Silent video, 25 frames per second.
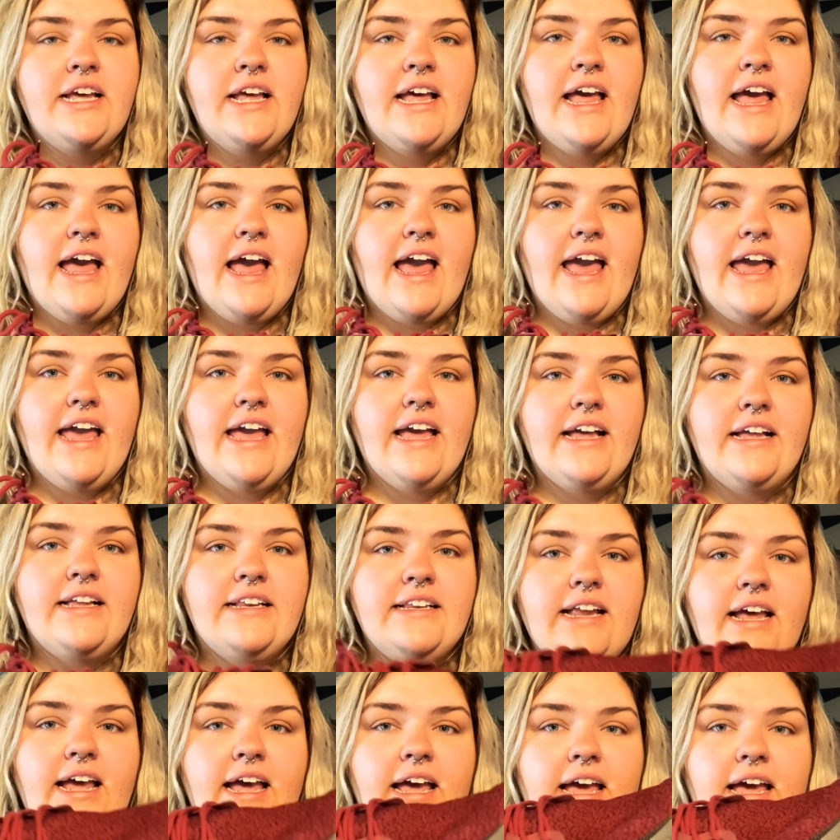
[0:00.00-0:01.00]
and
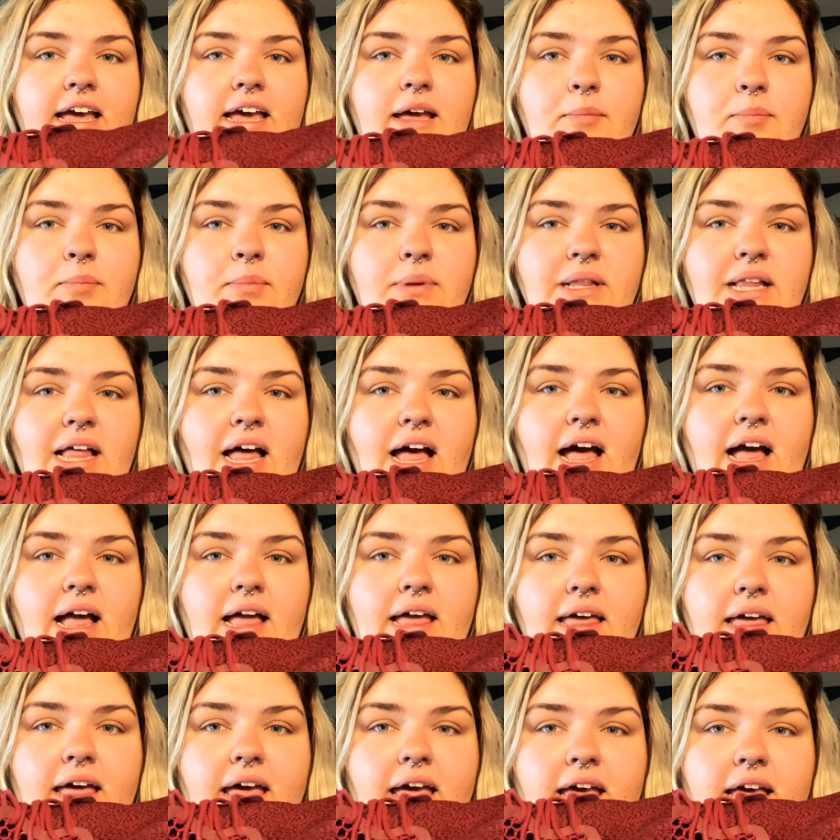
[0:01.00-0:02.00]
a black
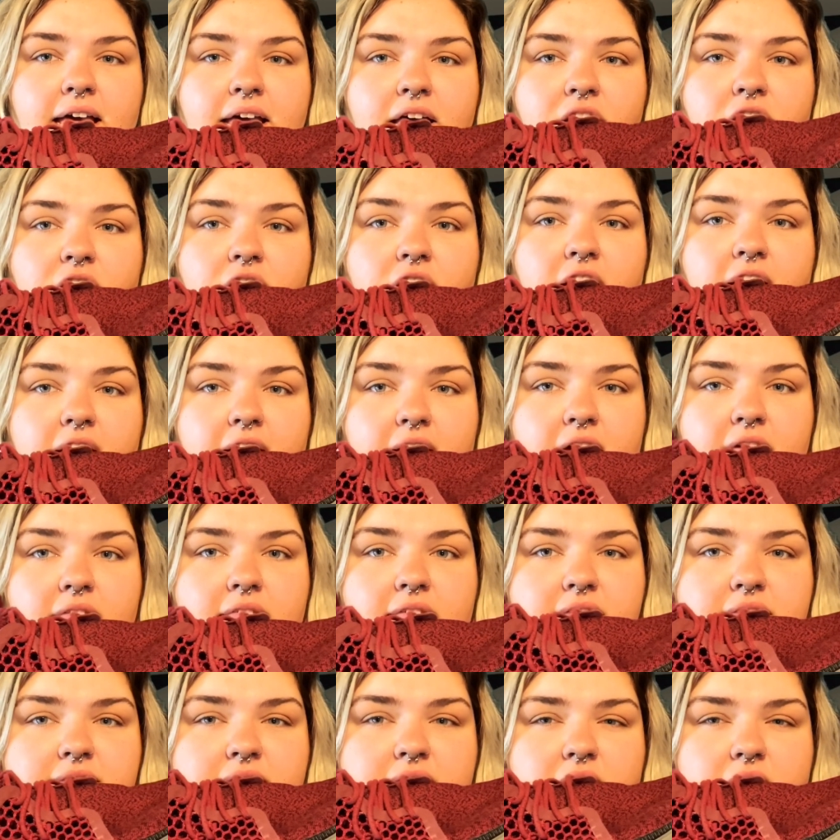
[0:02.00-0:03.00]
and gray that's
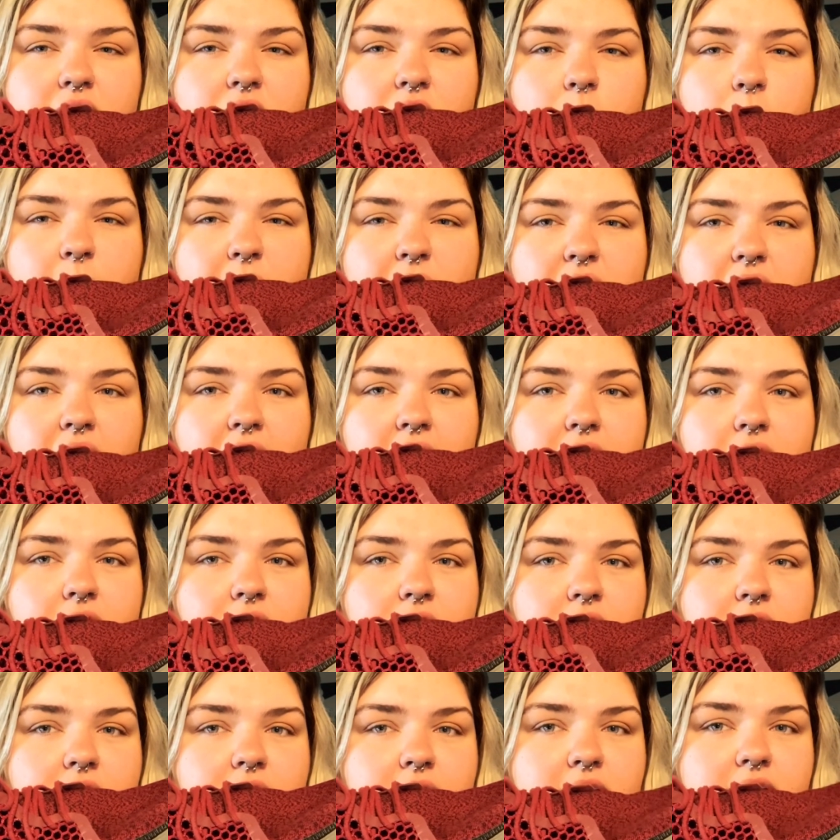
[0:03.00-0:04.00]
a little bit lighter
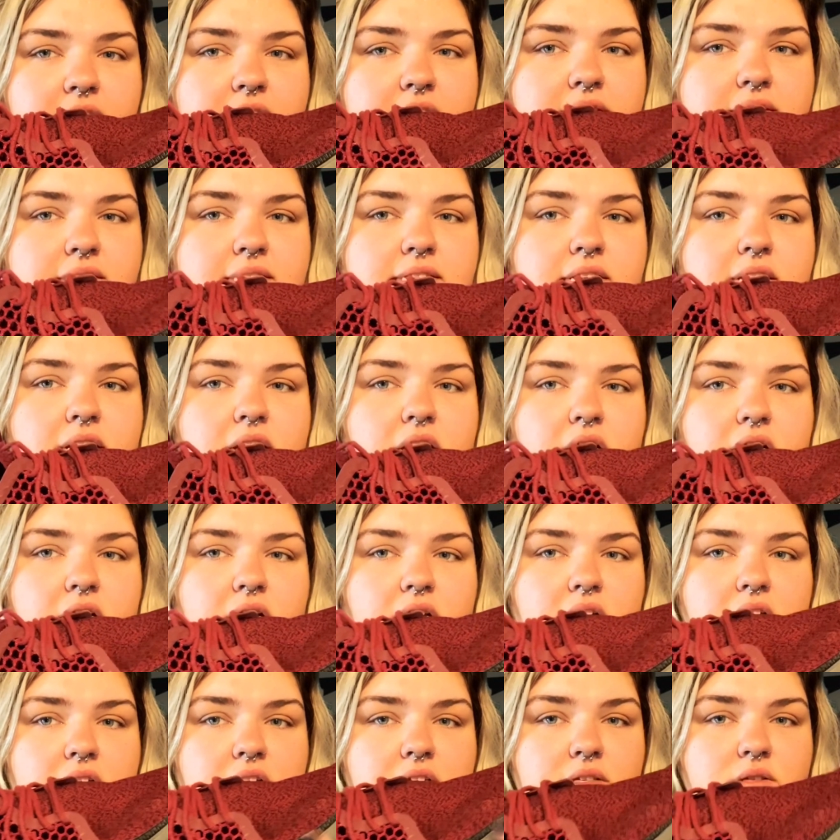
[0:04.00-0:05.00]
than this.
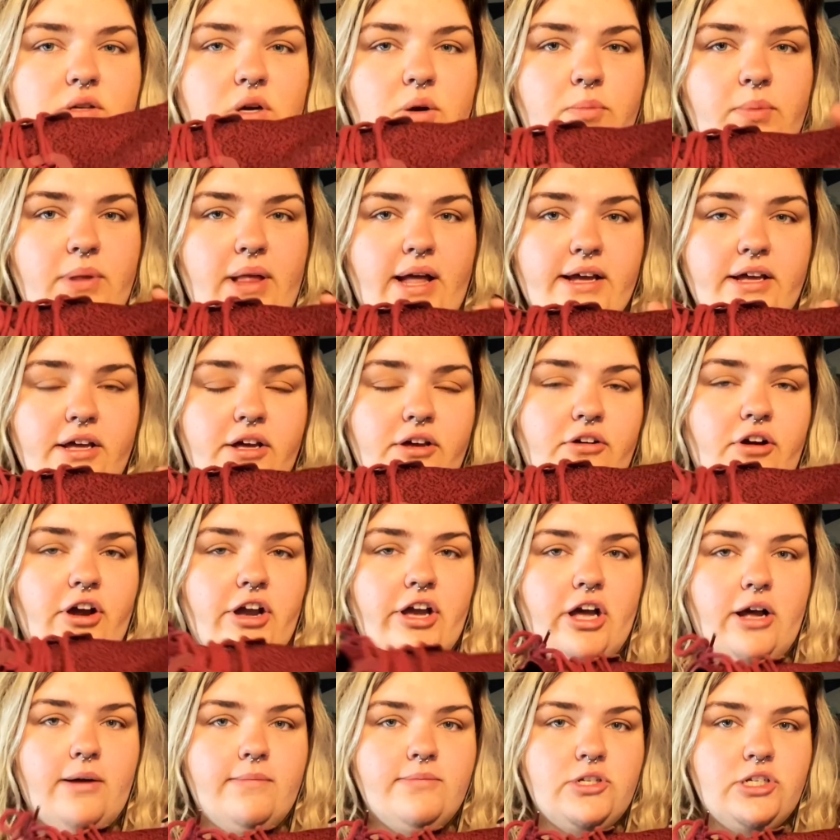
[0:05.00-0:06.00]
So a black and gray
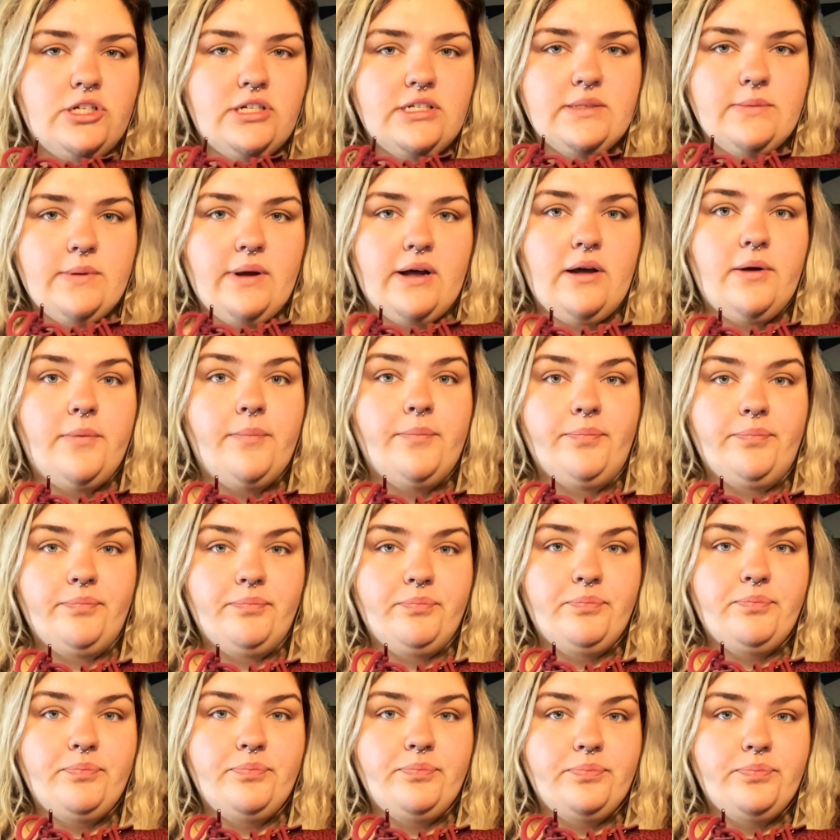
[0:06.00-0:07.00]
option as well.
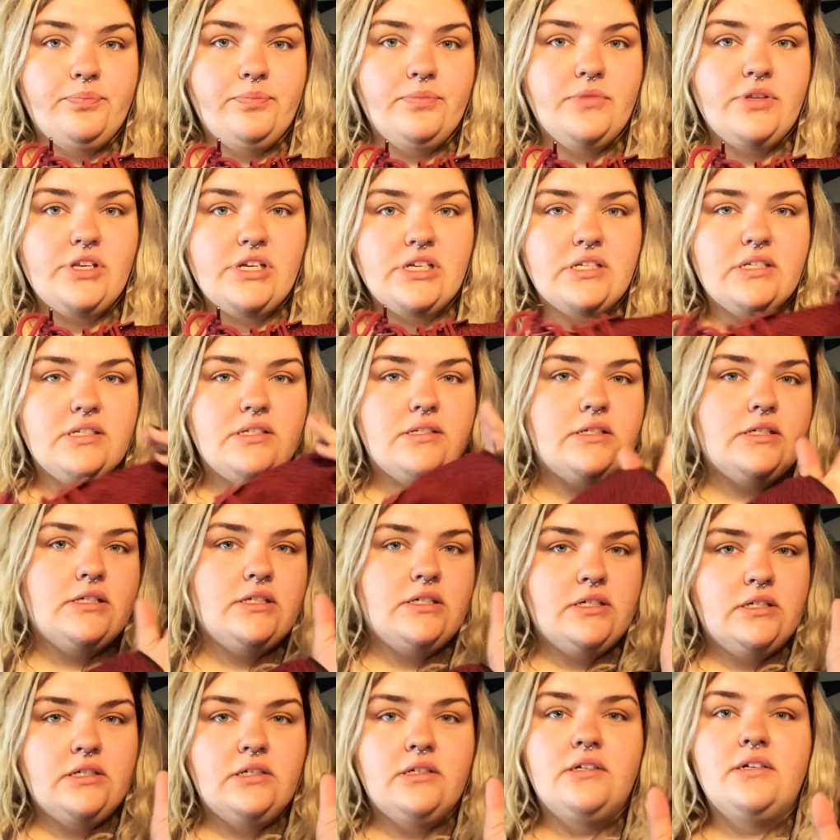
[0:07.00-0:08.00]
Just
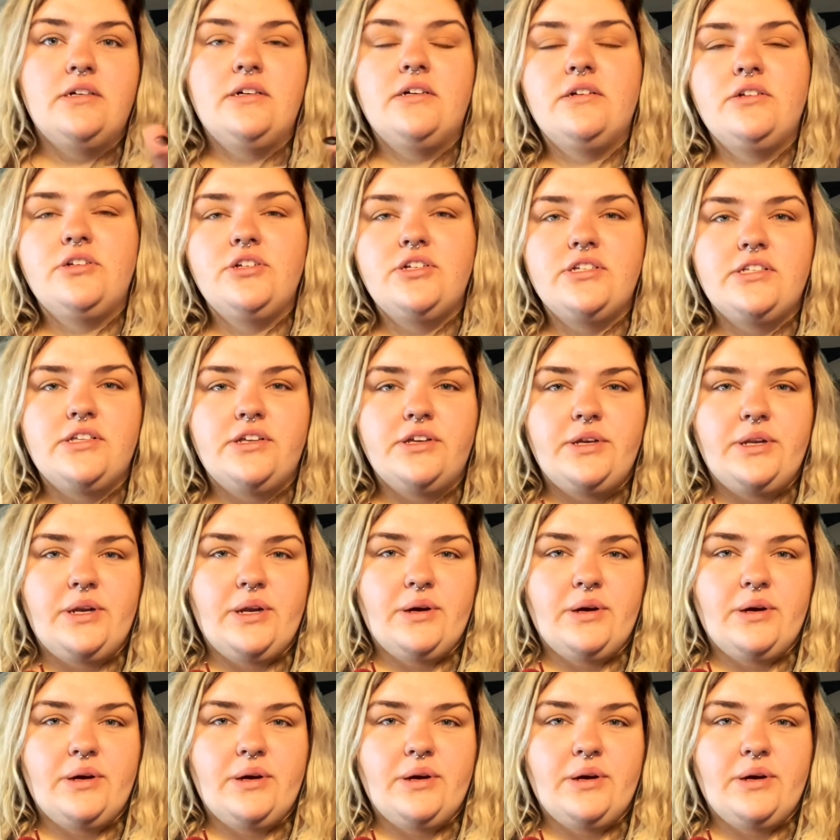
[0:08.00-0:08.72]
so you know.